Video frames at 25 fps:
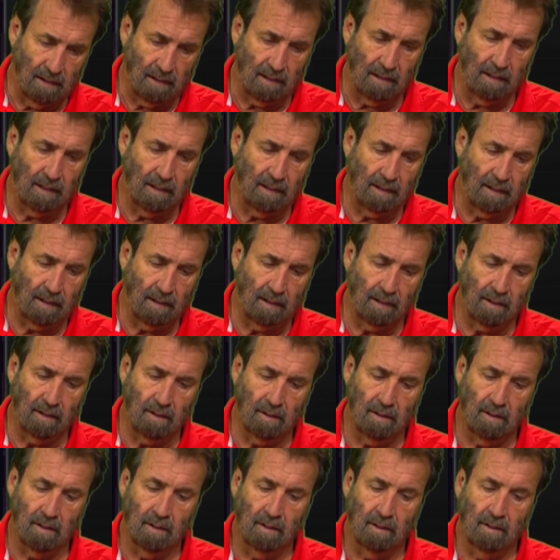Ledley King,
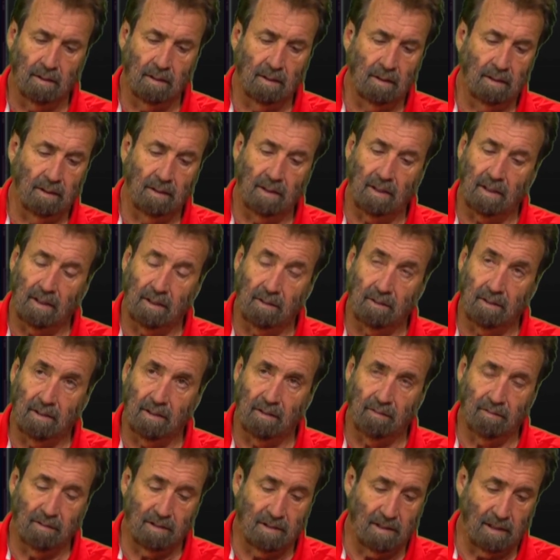yeah. No, he'd
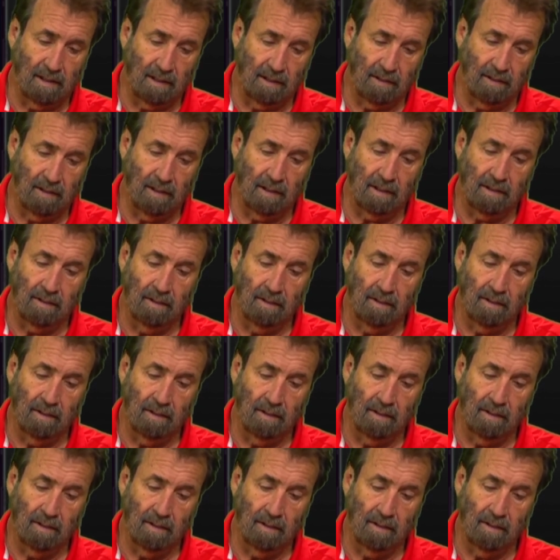never take that.